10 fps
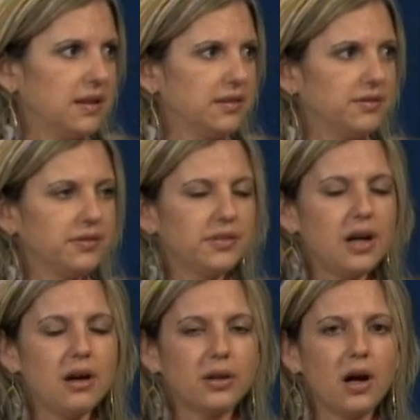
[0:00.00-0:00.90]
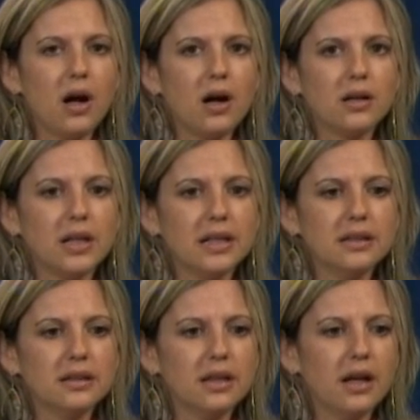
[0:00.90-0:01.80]
of alcohol
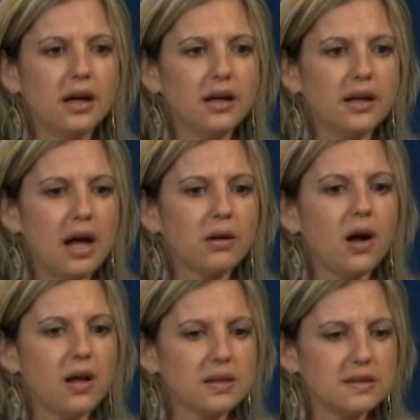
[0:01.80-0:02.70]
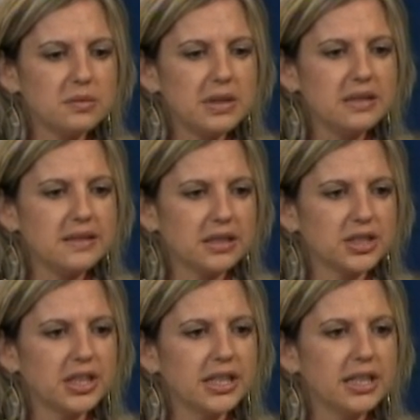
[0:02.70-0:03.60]
and alcoholism and
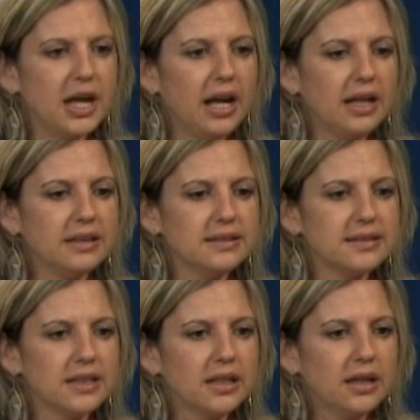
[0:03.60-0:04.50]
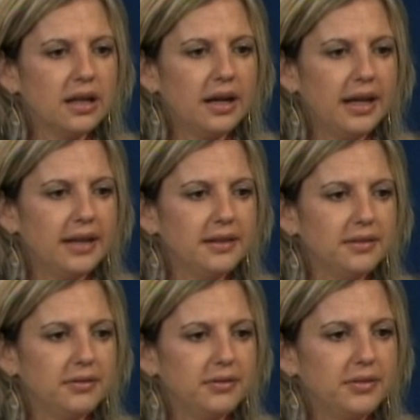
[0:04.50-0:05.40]
addiction, and
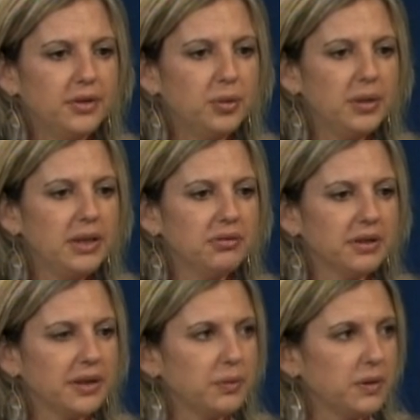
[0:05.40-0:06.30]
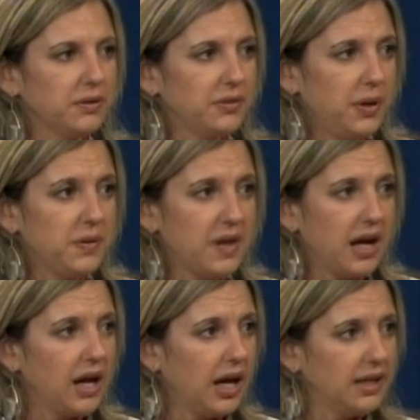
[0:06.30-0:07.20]
nobody really would have known
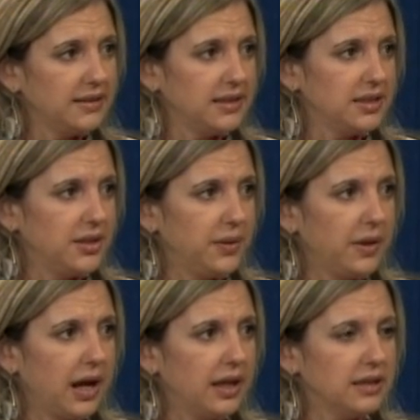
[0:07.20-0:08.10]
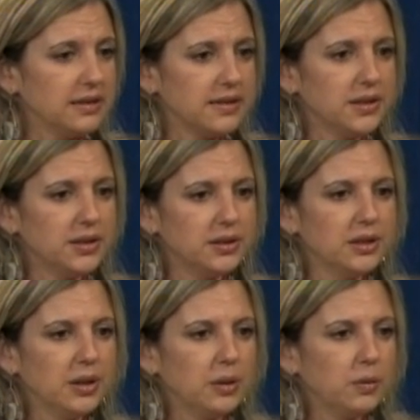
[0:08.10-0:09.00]
that. I didn't know that until
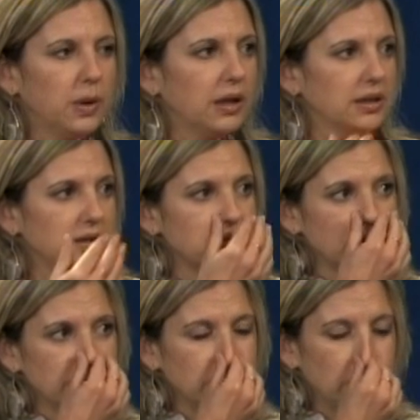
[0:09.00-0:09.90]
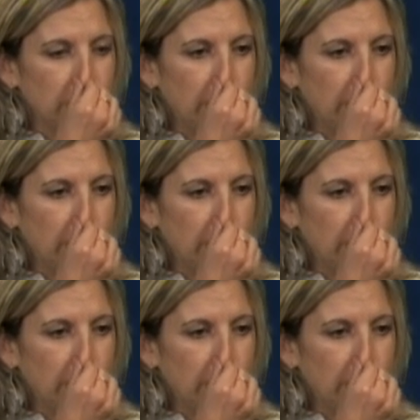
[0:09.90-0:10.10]
well into